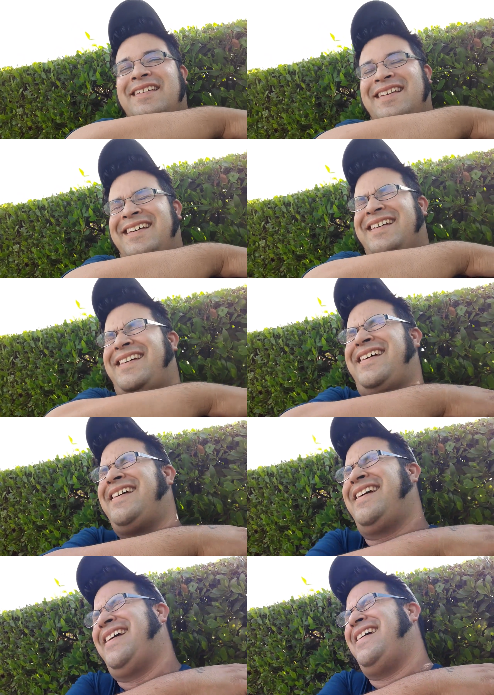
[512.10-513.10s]

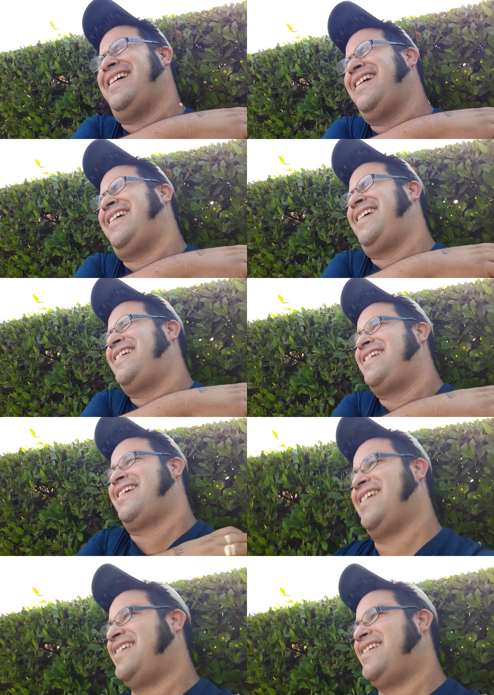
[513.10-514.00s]
(silence)